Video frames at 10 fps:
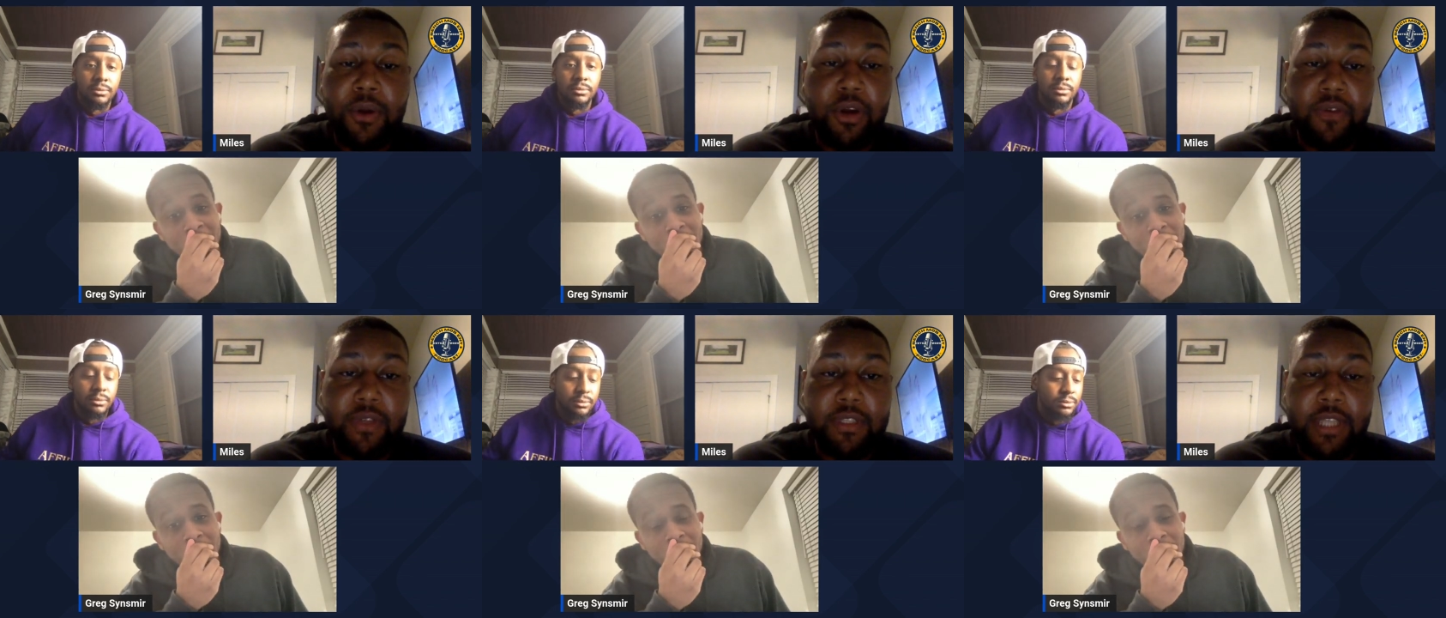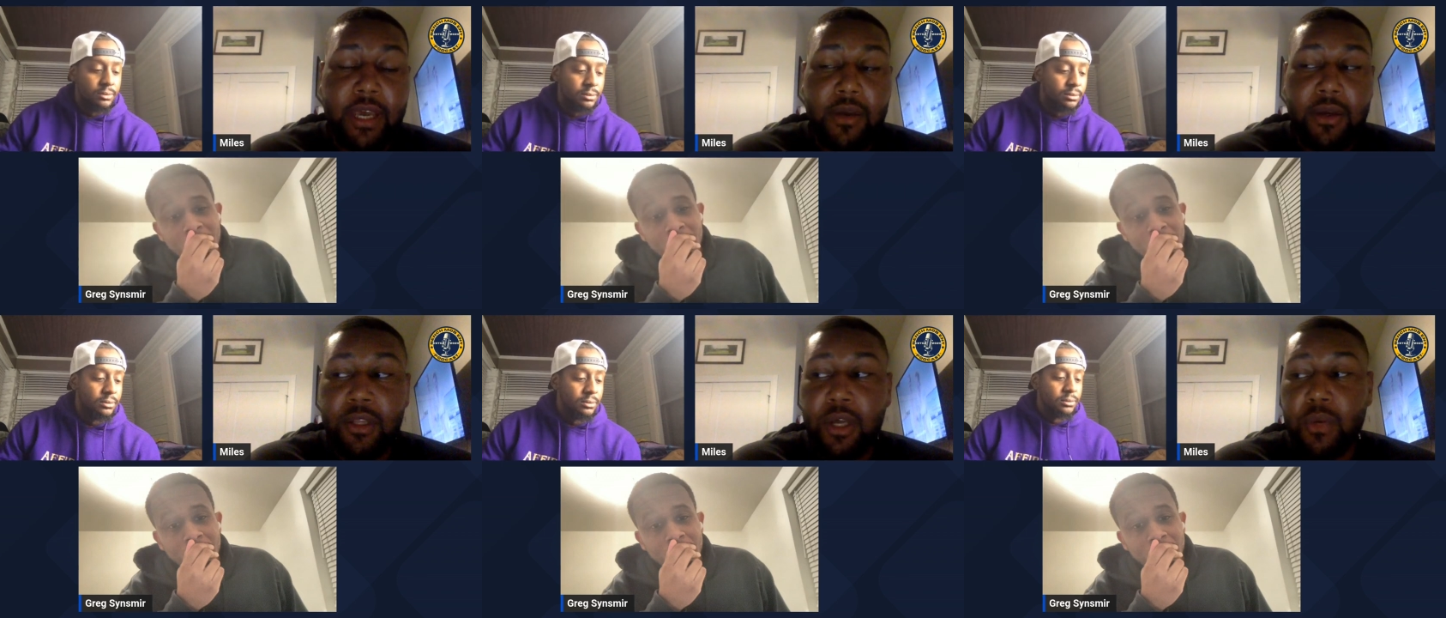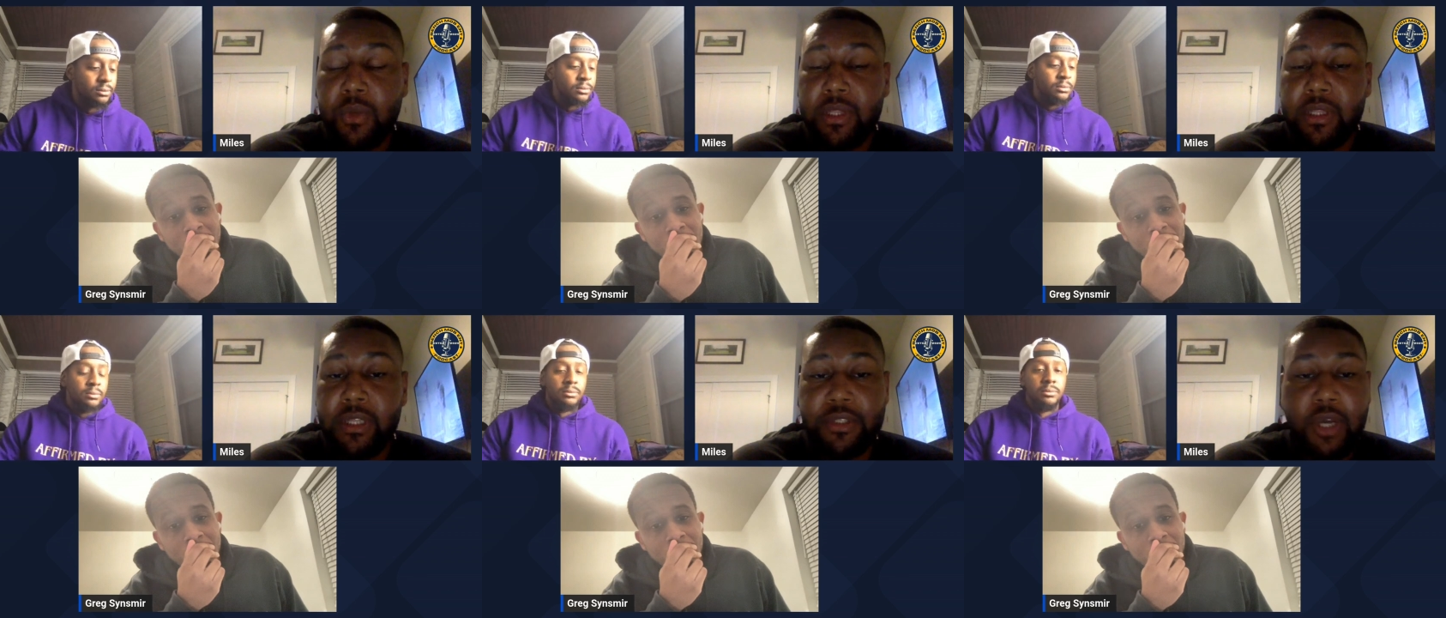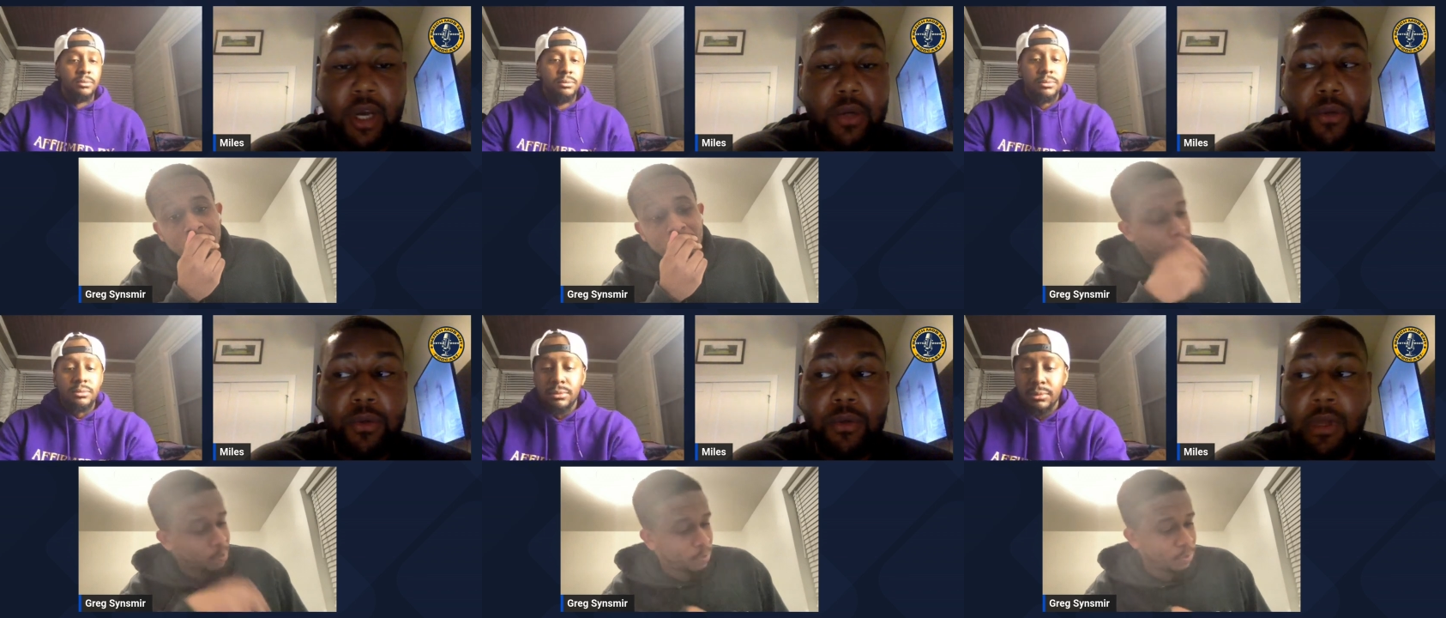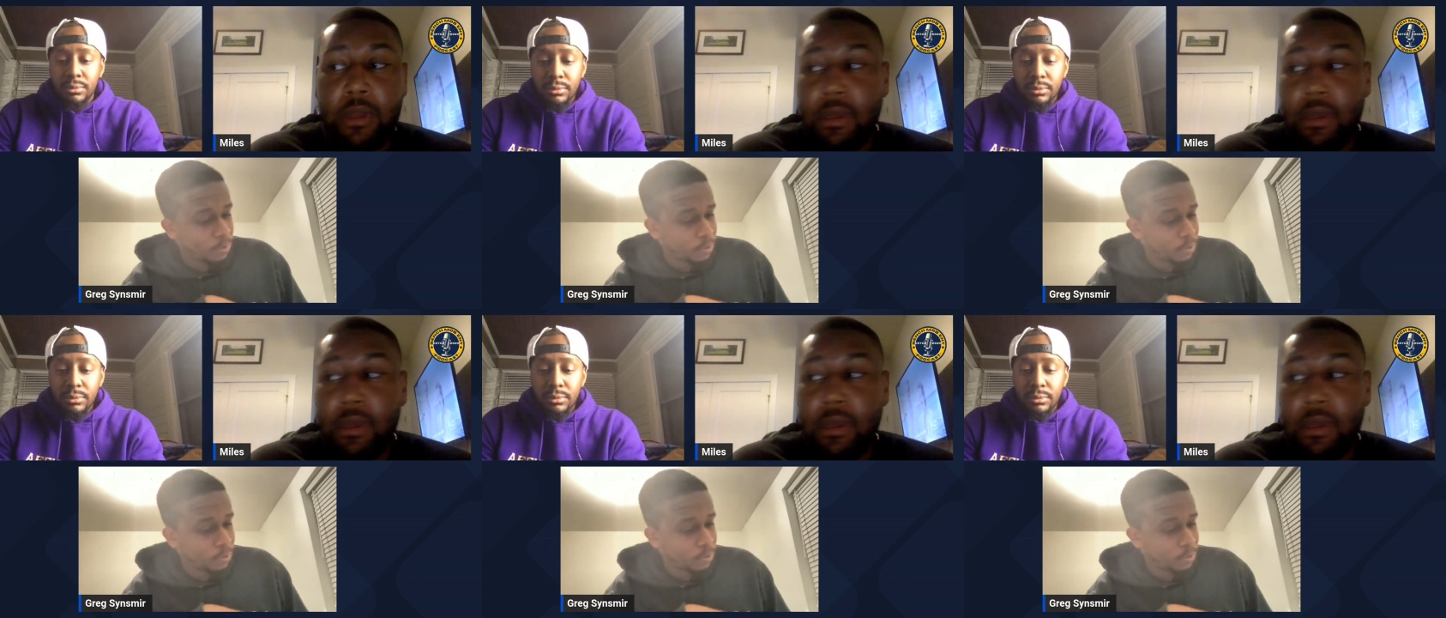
Speaker 1: offense now, along with Lazard, who,